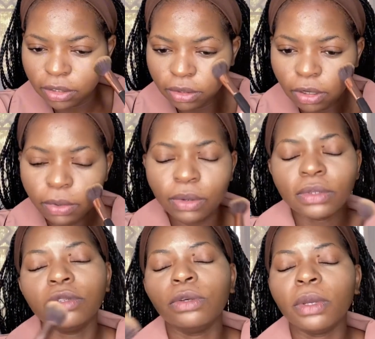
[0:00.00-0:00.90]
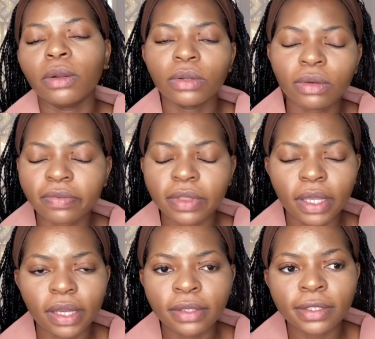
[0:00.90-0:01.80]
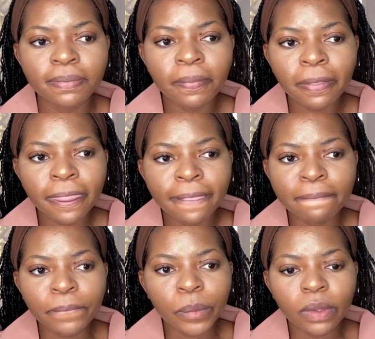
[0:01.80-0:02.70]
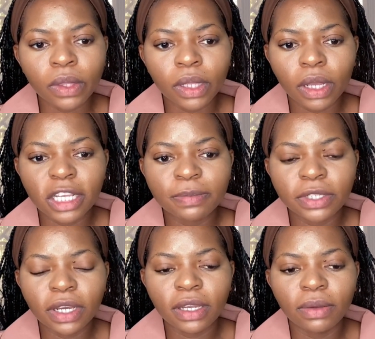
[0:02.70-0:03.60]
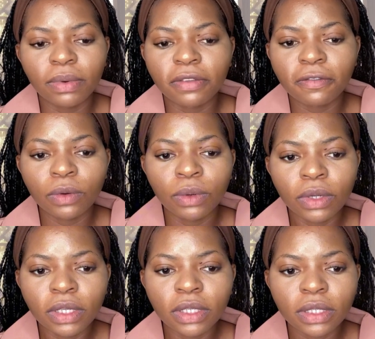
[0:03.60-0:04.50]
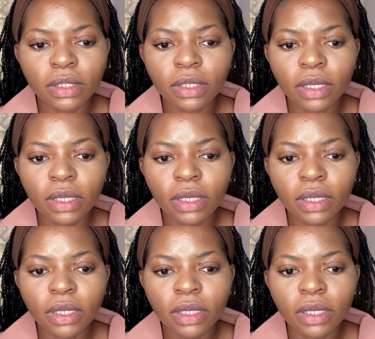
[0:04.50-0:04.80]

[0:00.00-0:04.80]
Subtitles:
You know, we consume a lot of things, especially with foods.